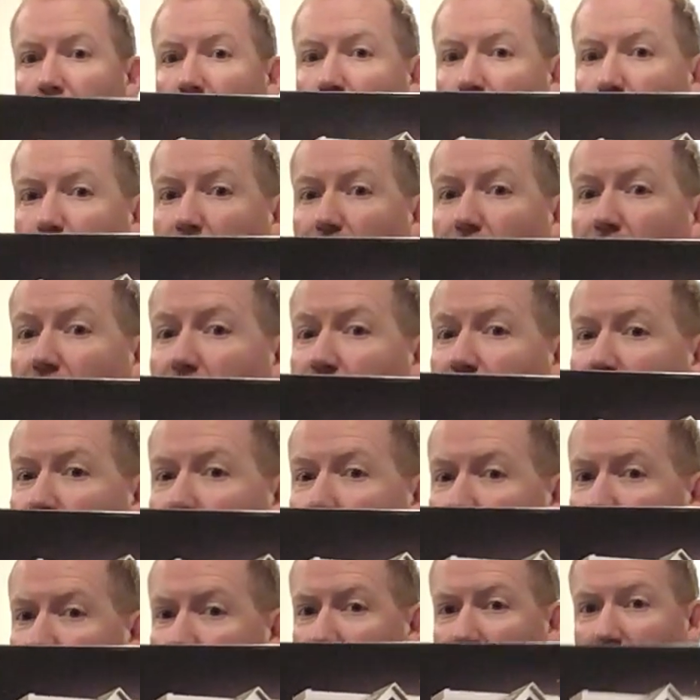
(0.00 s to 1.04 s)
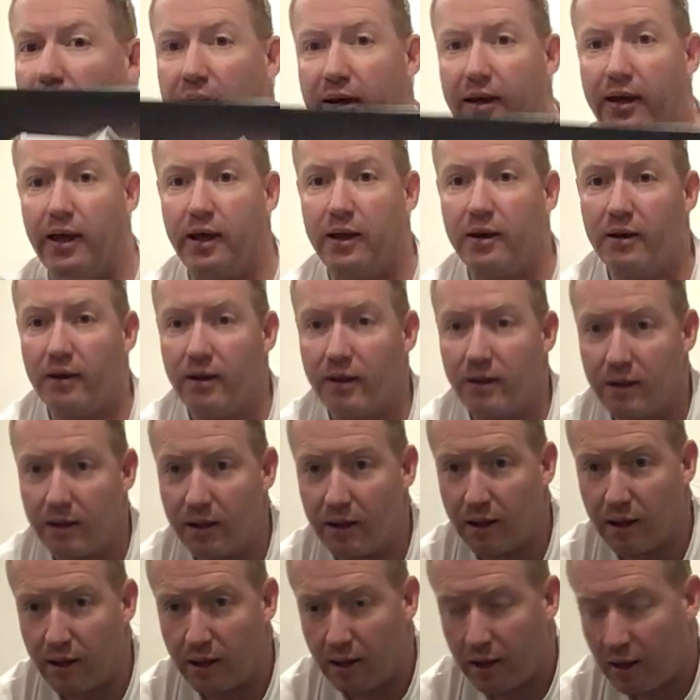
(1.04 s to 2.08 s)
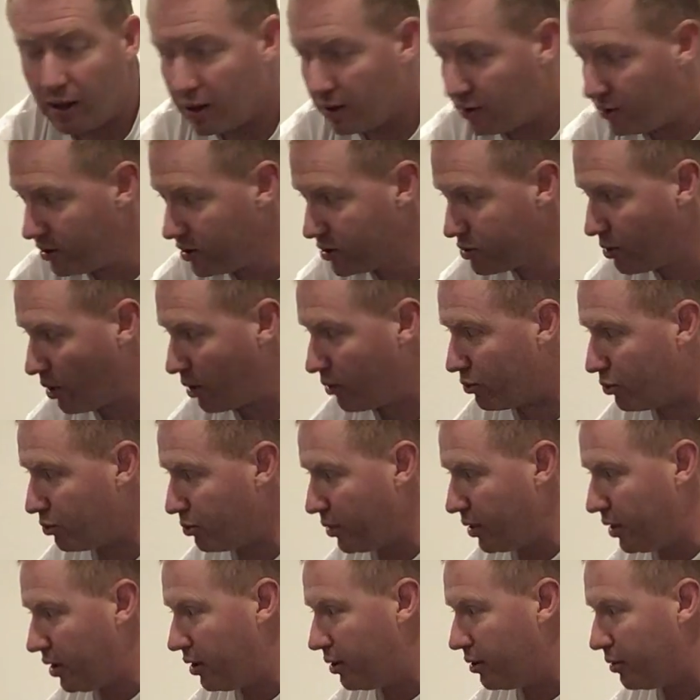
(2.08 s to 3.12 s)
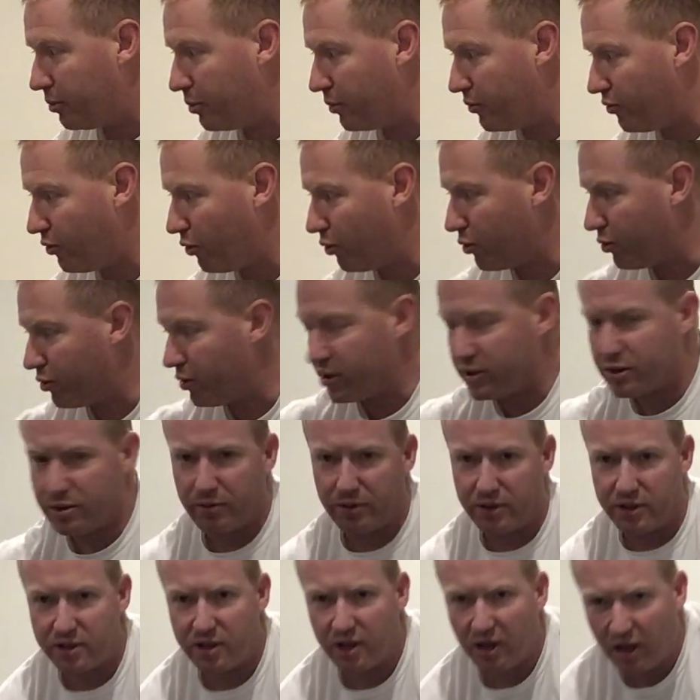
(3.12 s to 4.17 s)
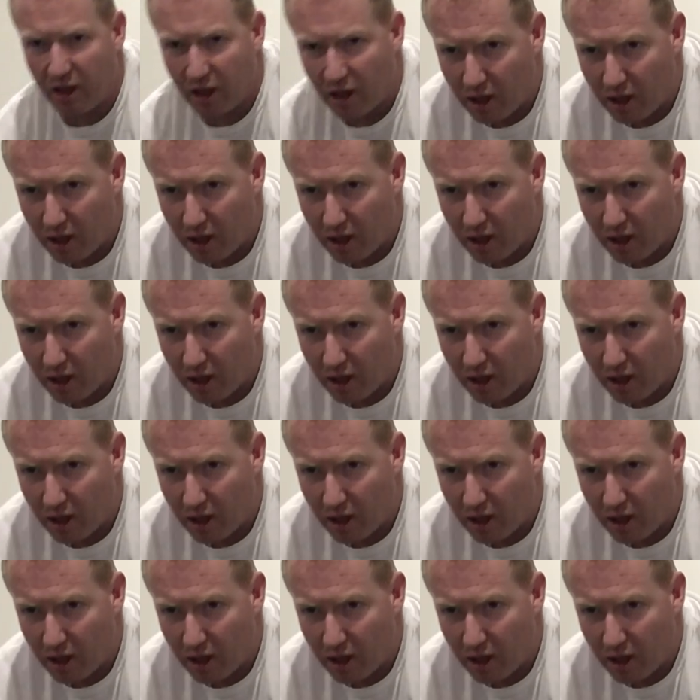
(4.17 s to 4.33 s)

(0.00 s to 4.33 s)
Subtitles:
Home Alone. Again, this one will be before Christmas.